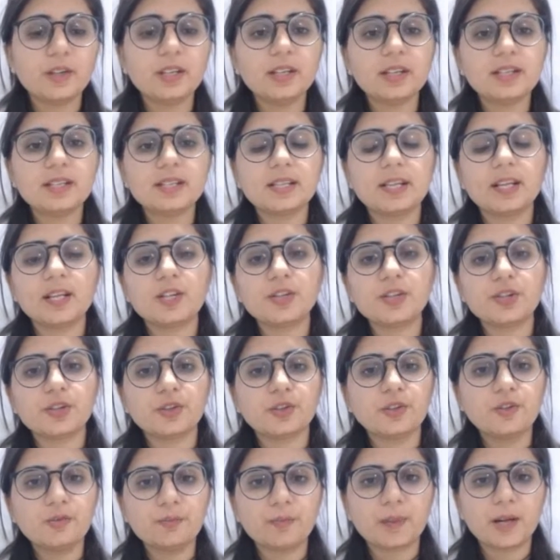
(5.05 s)

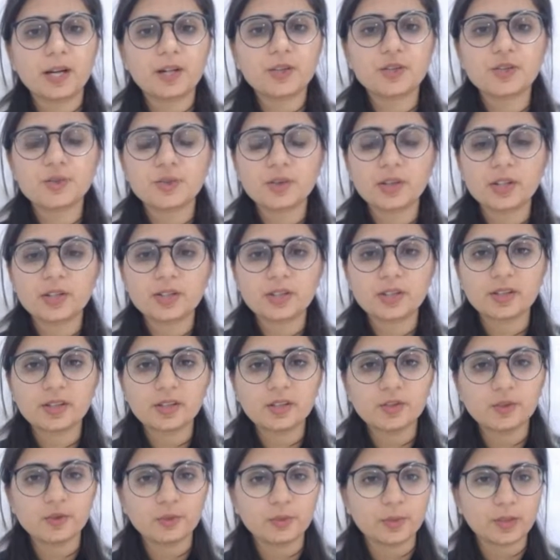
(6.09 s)
initiation of parturition
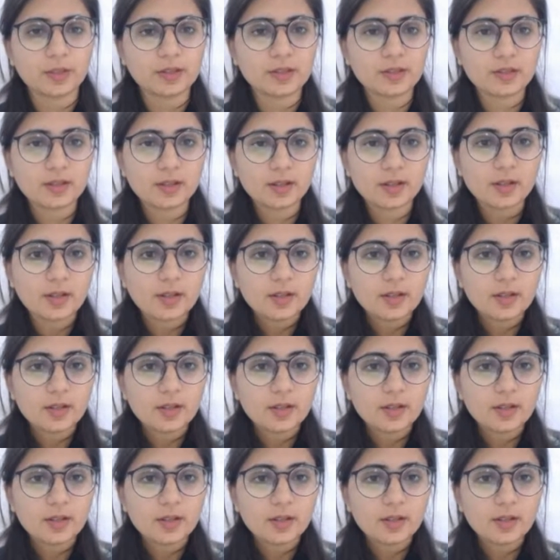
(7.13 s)
in humans?